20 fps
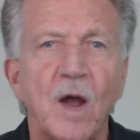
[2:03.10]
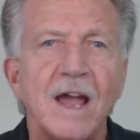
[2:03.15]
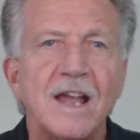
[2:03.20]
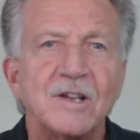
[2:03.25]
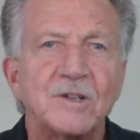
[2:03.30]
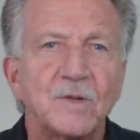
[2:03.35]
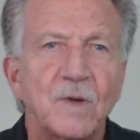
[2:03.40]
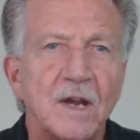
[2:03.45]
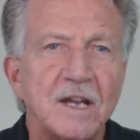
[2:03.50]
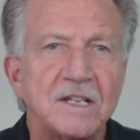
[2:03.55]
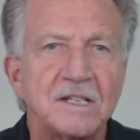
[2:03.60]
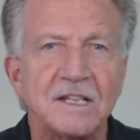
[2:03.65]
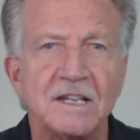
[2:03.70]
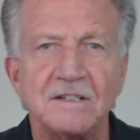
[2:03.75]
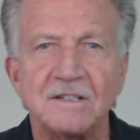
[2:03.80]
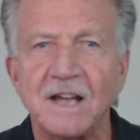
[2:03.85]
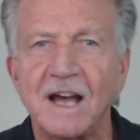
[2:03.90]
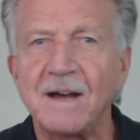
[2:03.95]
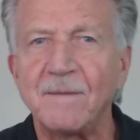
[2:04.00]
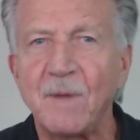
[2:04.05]
Brian
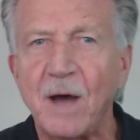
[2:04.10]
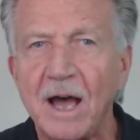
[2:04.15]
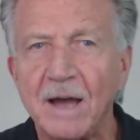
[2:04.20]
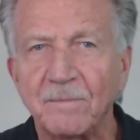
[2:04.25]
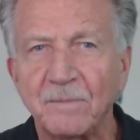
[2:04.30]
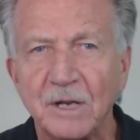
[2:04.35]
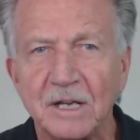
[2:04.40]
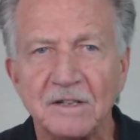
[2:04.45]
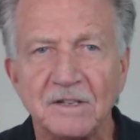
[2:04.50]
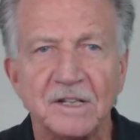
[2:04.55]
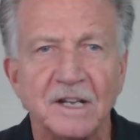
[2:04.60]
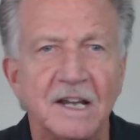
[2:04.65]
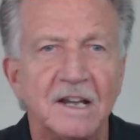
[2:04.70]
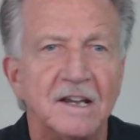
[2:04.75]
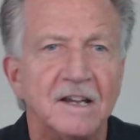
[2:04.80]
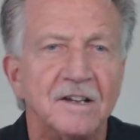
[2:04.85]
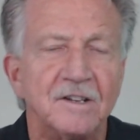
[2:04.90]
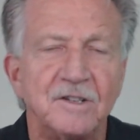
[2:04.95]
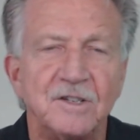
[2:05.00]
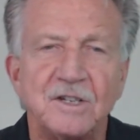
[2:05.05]
Tracy, Tom Hopkins,
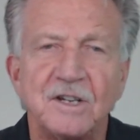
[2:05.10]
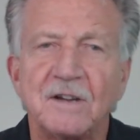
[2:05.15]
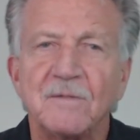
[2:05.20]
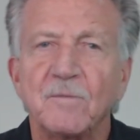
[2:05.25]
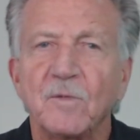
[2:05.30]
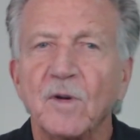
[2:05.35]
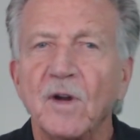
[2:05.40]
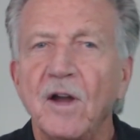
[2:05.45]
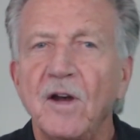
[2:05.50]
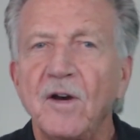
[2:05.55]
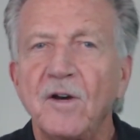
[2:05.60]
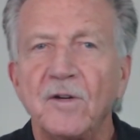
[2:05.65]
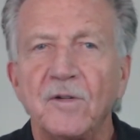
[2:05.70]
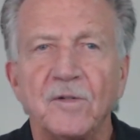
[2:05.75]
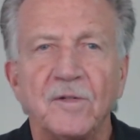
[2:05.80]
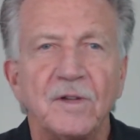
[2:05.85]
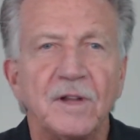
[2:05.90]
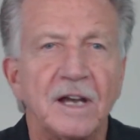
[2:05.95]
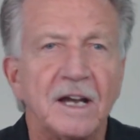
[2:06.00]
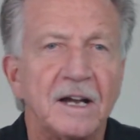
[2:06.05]
Jim
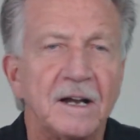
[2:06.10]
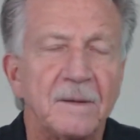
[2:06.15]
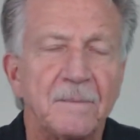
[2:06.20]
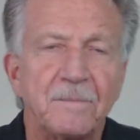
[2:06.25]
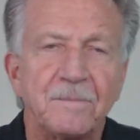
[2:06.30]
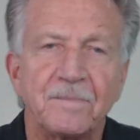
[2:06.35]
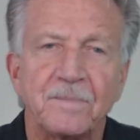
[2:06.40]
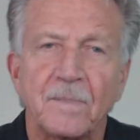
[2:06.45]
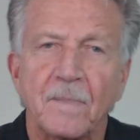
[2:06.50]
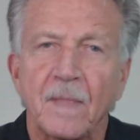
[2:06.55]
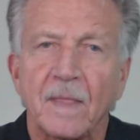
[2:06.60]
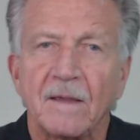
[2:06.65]
Rohn,